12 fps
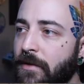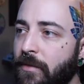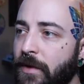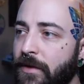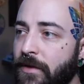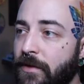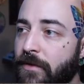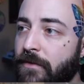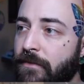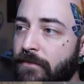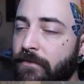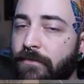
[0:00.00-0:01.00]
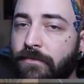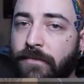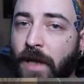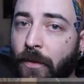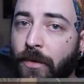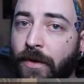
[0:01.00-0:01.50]
which
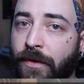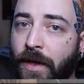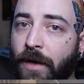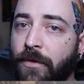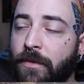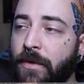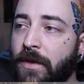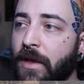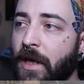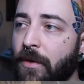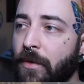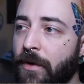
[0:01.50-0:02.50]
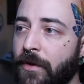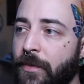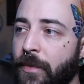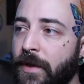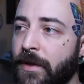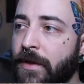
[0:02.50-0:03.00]
I would have thought would have been a lot worse.
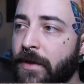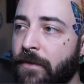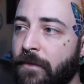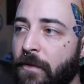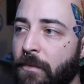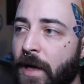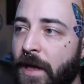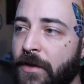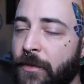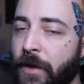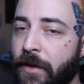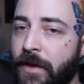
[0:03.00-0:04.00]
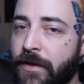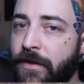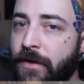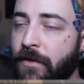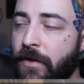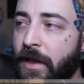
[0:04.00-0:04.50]
But from my
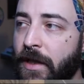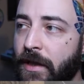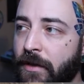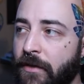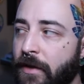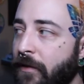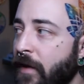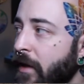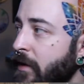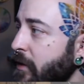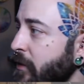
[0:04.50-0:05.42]
experience, I've got